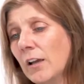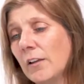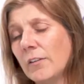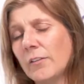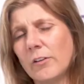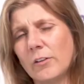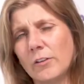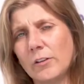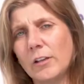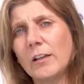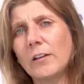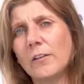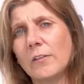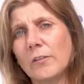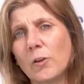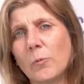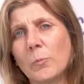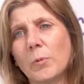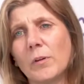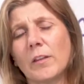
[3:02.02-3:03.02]
So you need to
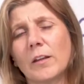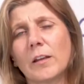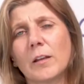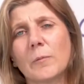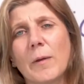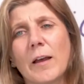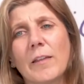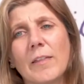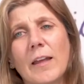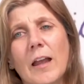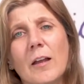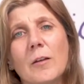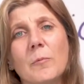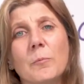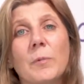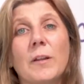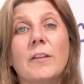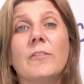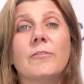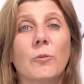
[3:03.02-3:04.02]
stop and think about that
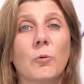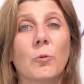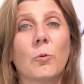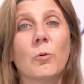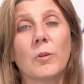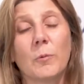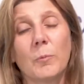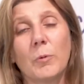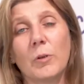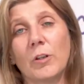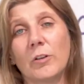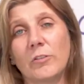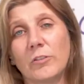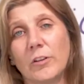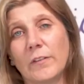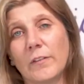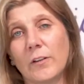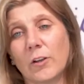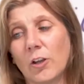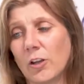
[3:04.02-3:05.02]
before the
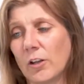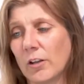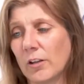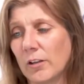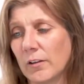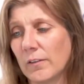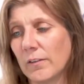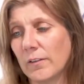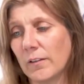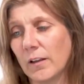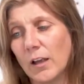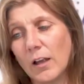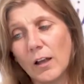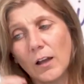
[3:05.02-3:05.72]
purchase occurs.